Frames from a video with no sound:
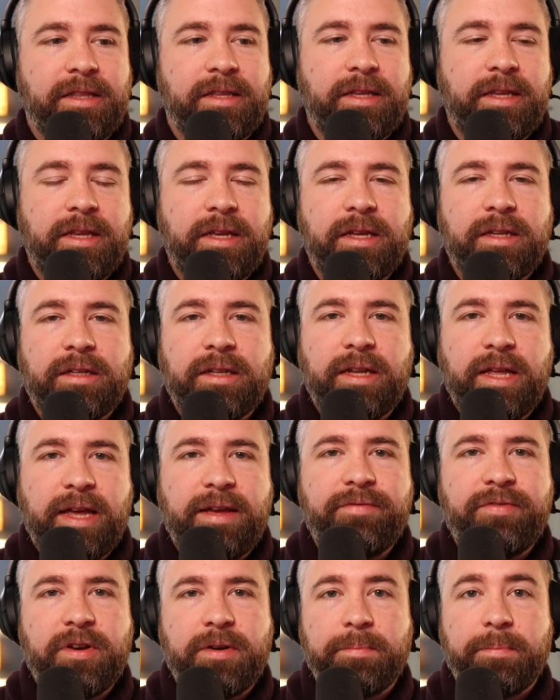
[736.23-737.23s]
had the
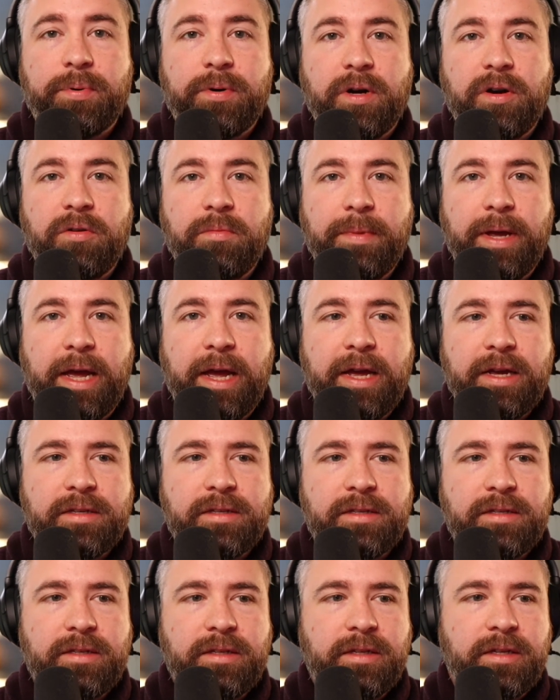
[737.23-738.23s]
11 Pro
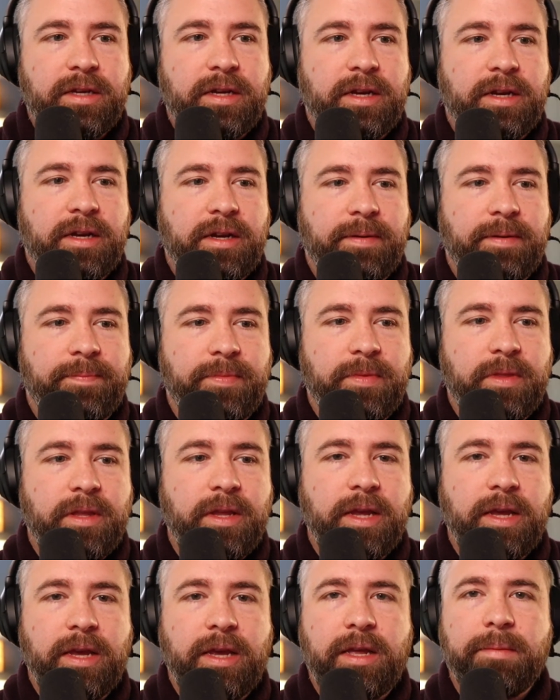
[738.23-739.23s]
Max,
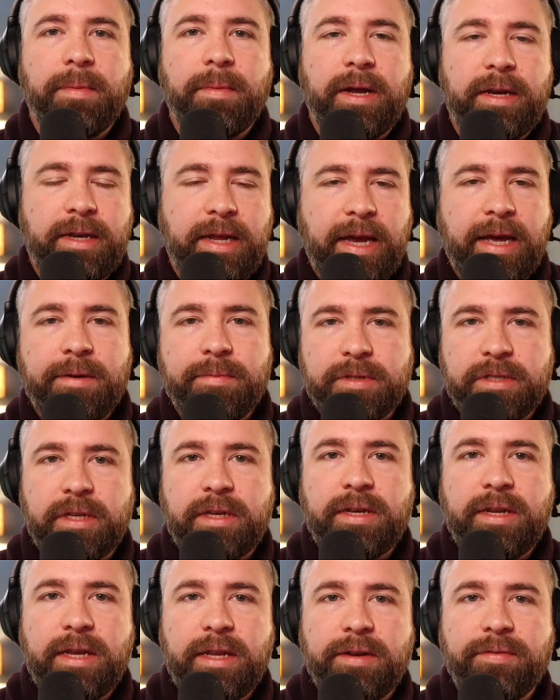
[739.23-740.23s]
um, and my dad
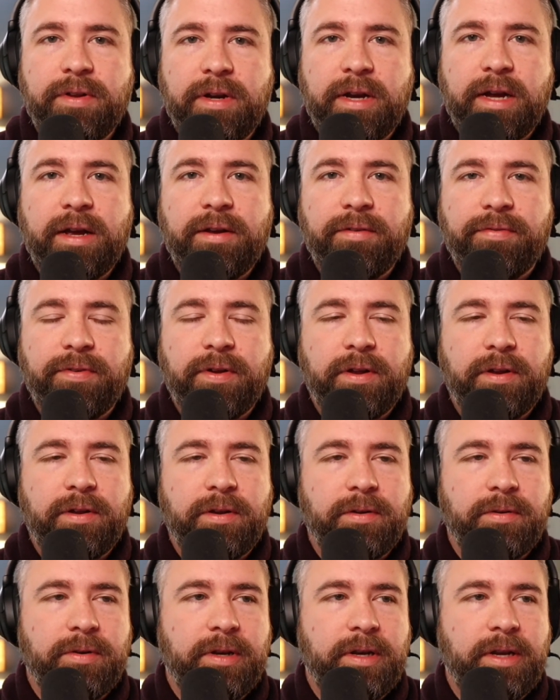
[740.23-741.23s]
was in need of an
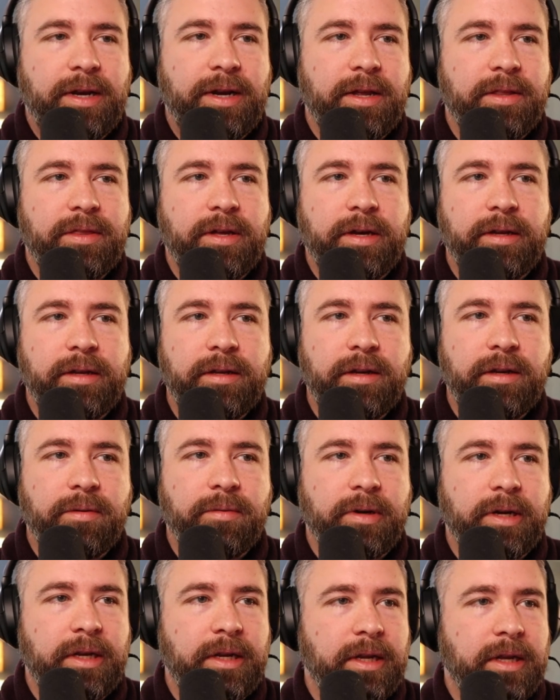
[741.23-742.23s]
iPhone, and I thought, you
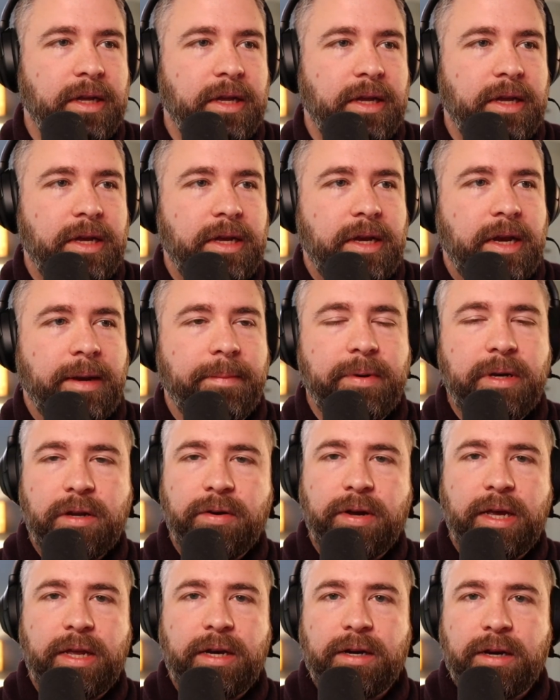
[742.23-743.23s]
know what, I'm
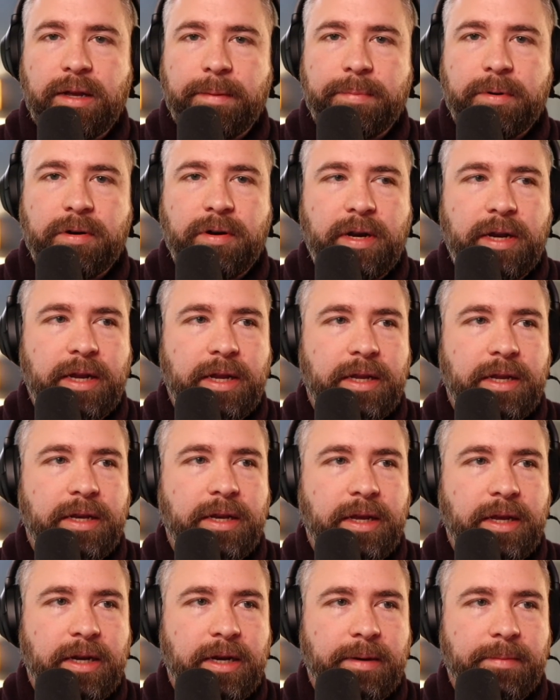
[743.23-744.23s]
going to go ahead and
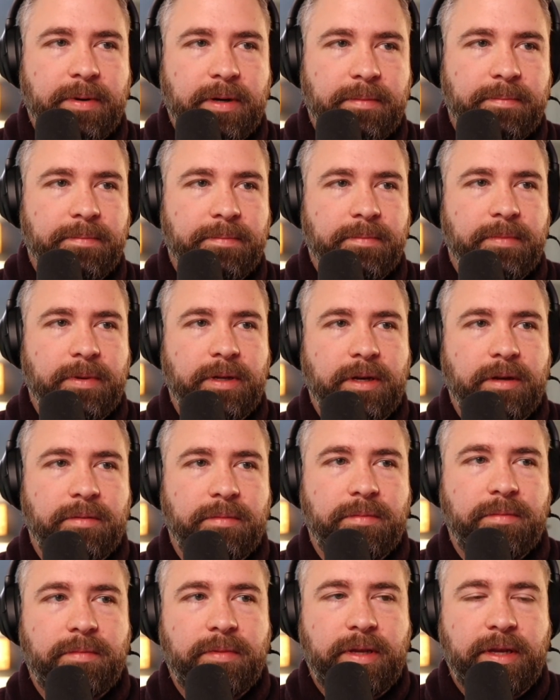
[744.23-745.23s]
upgrade, and I'm going to, you
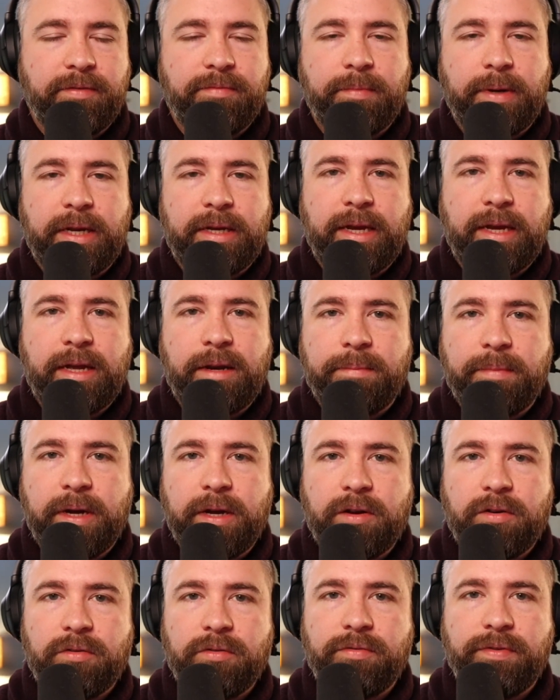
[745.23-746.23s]
know, give my dad
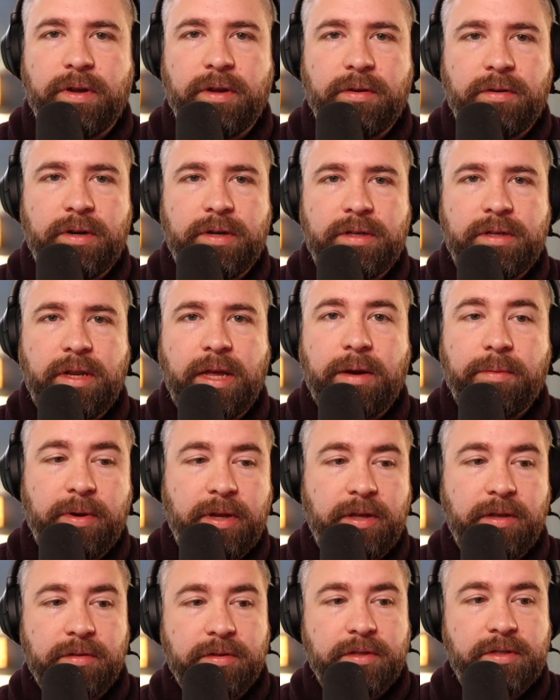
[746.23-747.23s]
my old phone, and
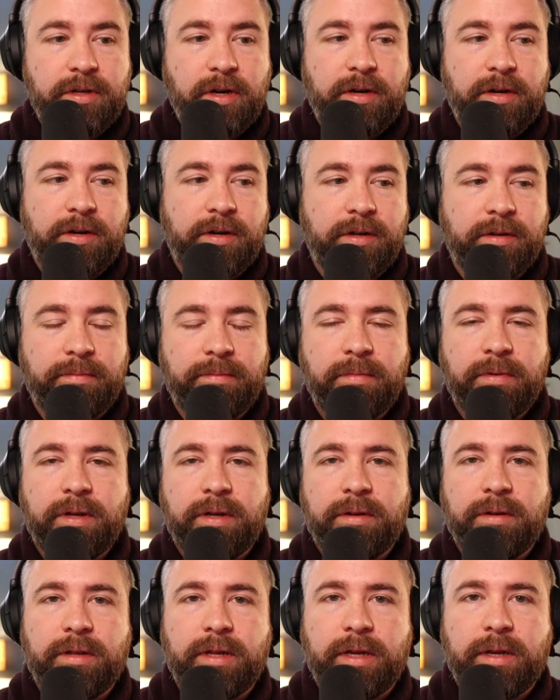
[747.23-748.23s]
that way he'll start on
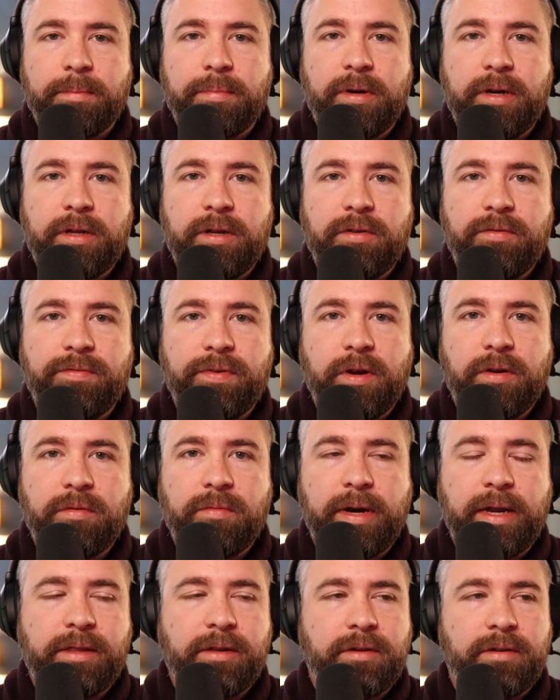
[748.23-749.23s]
a, like a pretty good
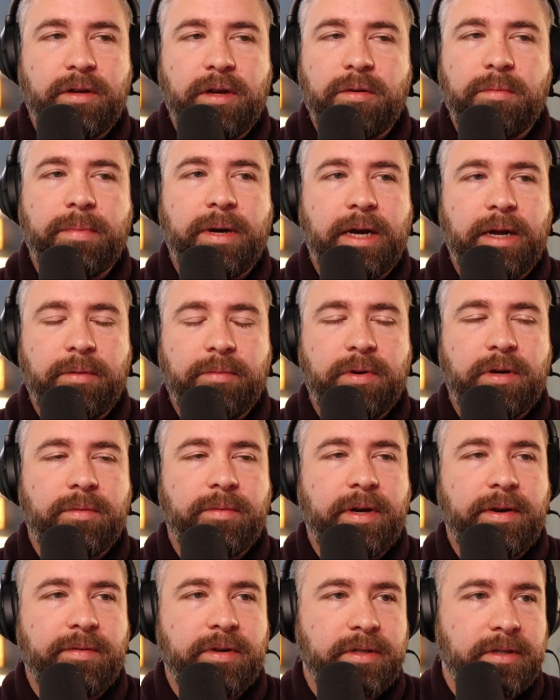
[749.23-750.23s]
phone rather than go buy
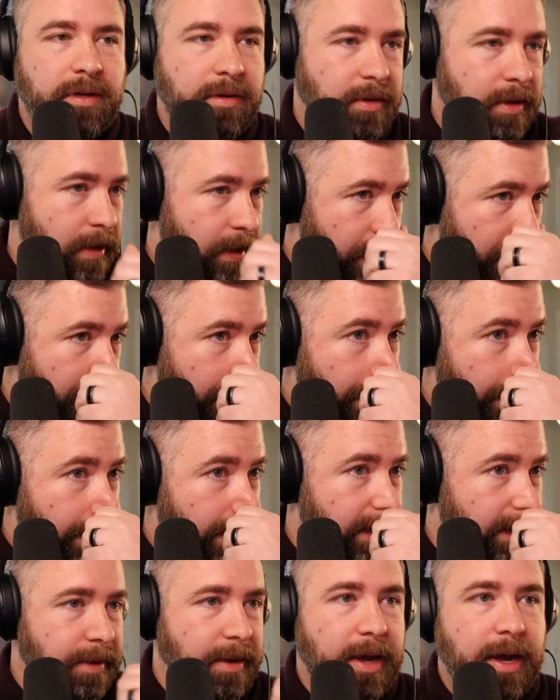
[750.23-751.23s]
one or whatever. So
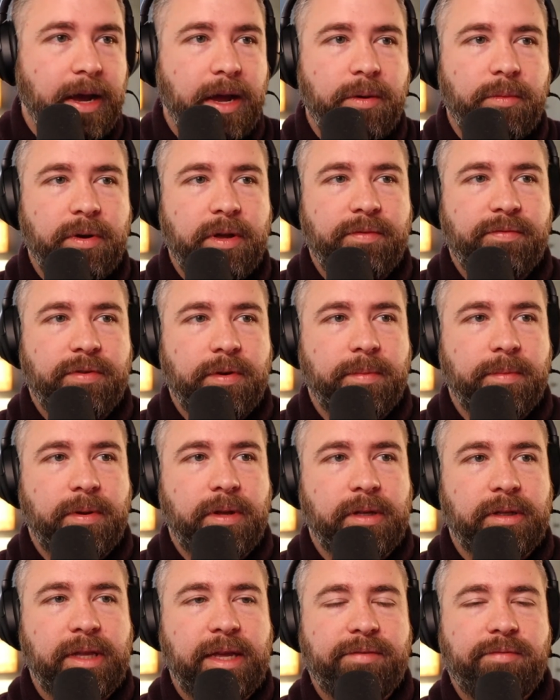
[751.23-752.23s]
uh, I went
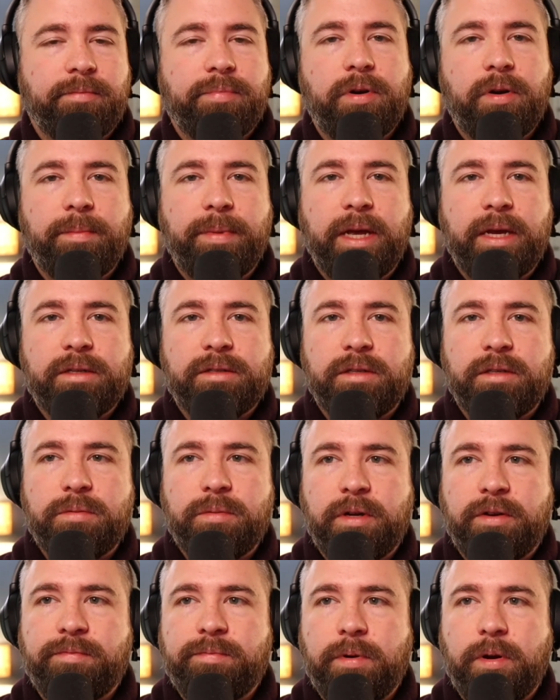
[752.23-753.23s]
from 11 Pro Max
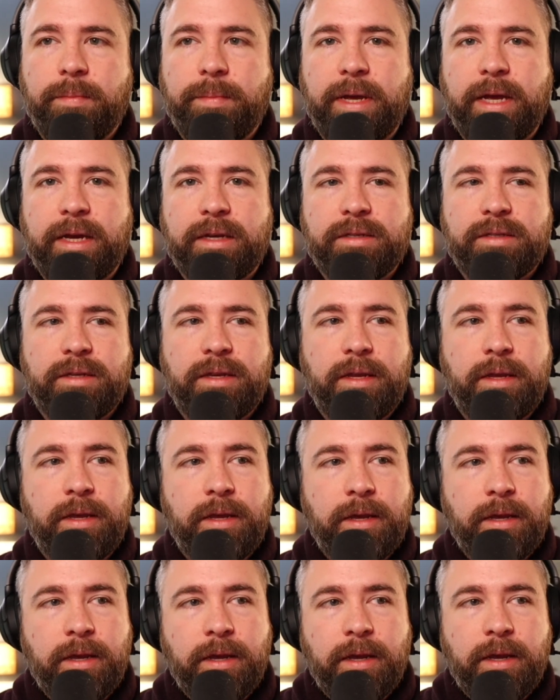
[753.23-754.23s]
to 12 Pro Max.
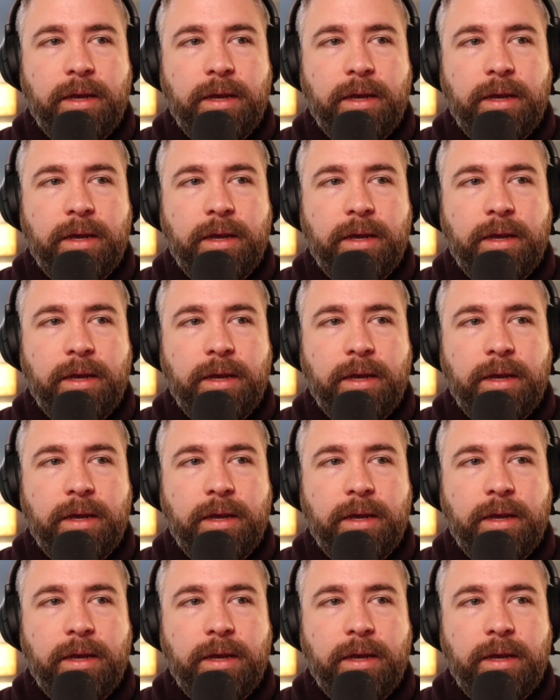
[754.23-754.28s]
